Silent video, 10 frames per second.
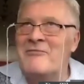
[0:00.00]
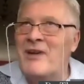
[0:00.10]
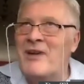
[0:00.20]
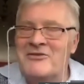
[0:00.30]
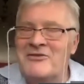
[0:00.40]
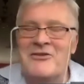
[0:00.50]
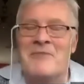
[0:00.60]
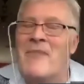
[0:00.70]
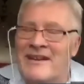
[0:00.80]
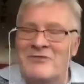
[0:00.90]
but
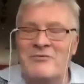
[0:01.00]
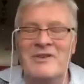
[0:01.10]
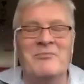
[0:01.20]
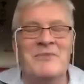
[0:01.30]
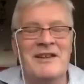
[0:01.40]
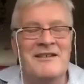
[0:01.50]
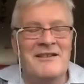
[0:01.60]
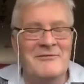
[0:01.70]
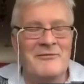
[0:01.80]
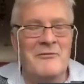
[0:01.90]
remained with me
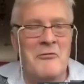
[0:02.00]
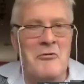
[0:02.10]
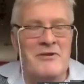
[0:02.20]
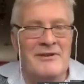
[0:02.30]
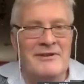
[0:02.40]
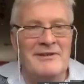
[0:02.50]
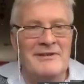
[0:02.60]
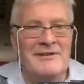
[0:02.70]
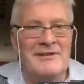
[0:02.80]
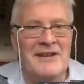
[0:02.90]
for
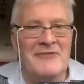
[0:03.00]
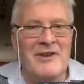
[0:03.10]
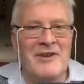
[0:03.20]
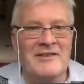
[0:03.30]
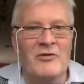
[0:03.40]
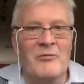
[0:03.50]
the rest of my